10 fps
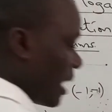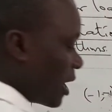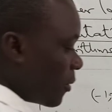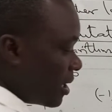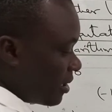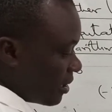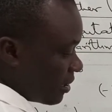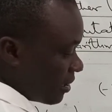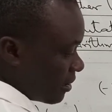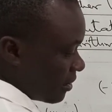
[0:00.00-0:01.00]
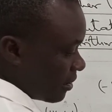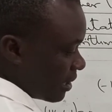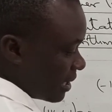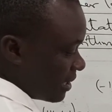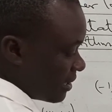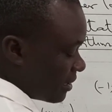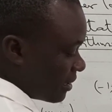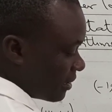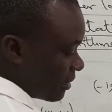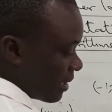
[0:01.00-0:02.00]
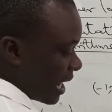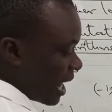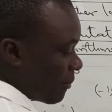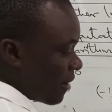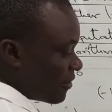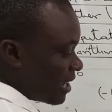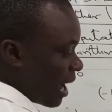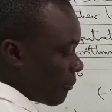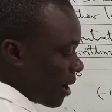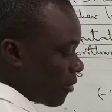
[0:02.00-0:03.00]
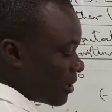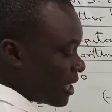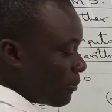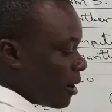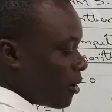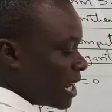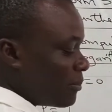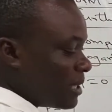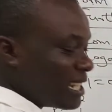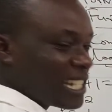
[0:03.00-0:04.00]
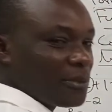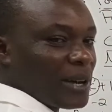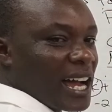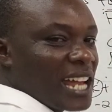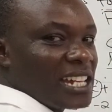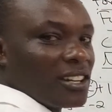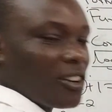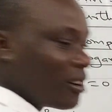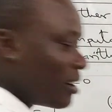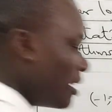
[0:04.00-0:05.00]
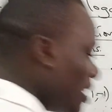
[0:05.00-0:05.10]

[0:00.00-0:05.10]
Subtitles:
And when there is a number having a power, the power can be written behind log.